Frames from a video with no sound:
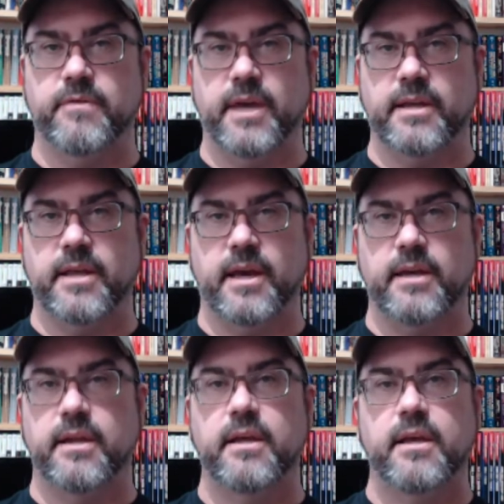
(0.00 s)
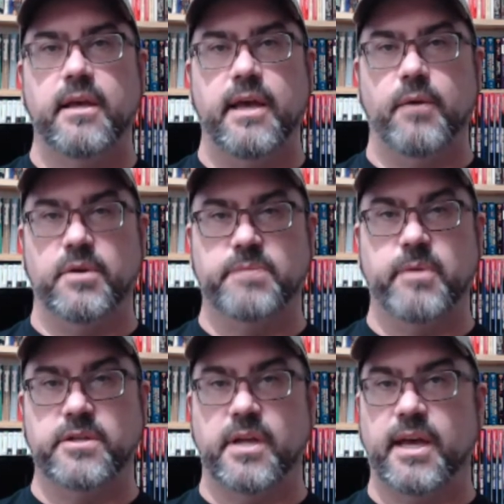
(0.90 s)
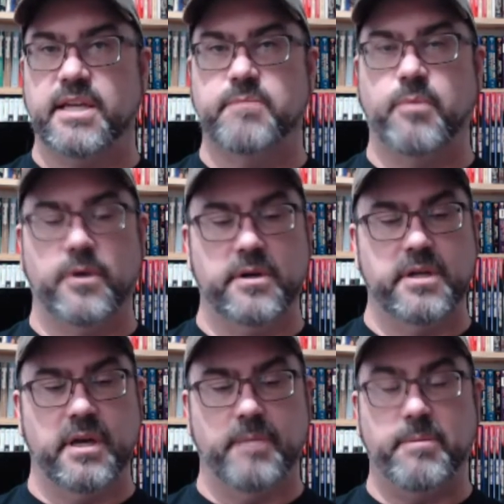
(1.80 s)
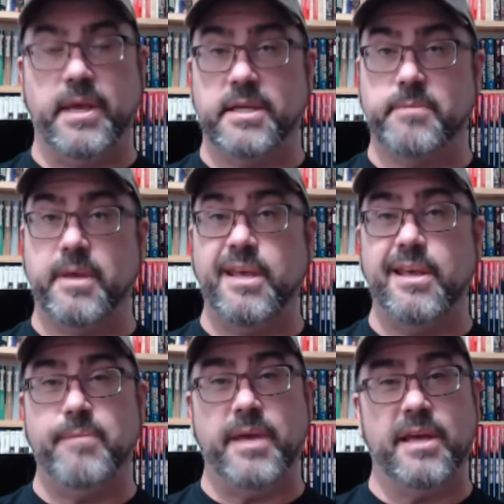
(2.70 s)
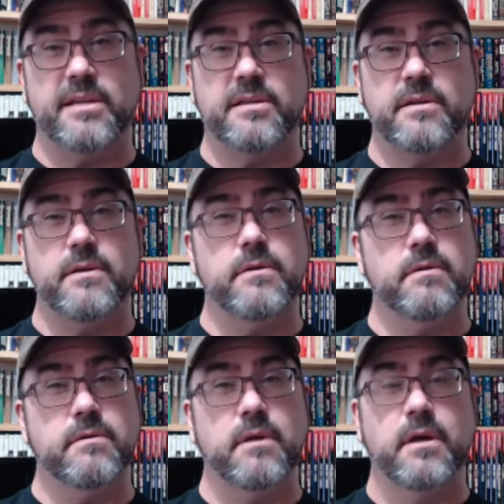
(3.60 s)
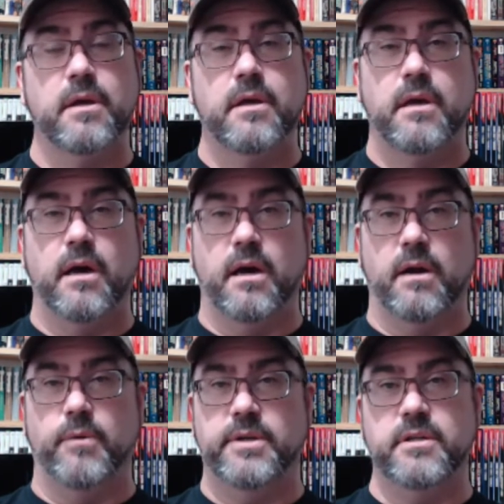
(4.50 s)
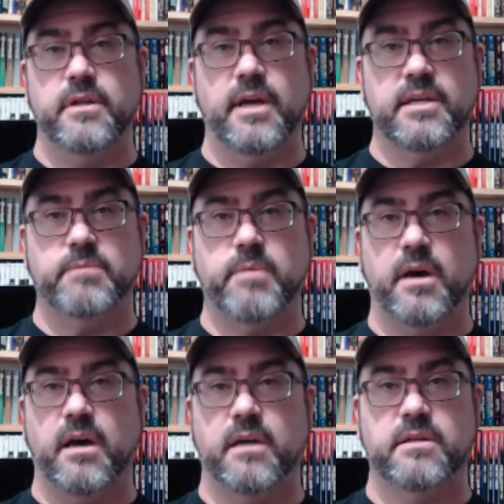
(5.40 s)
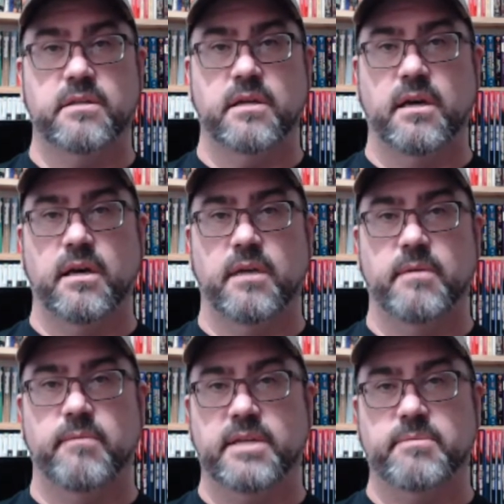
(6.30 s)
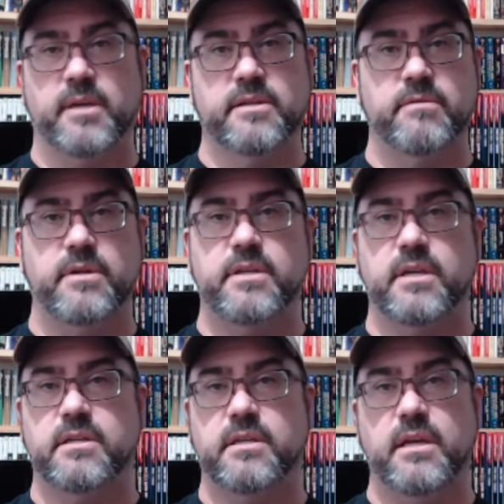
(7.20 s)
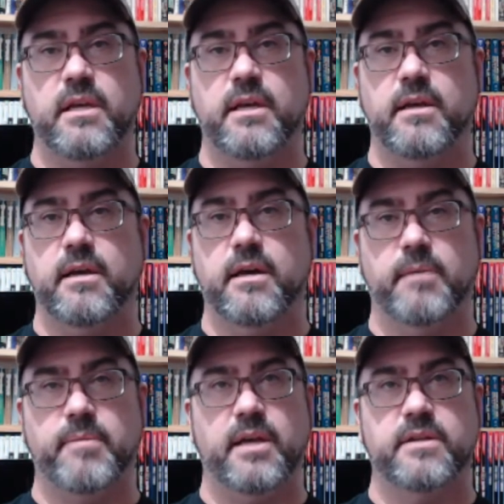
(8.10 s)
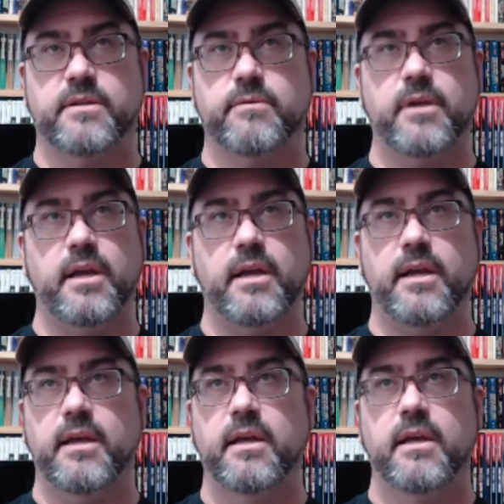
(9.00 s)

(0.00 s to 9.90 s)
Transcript: in the fact that it was supposed to export to PSP, PS2, original Xbox, Xbox 360, PS3,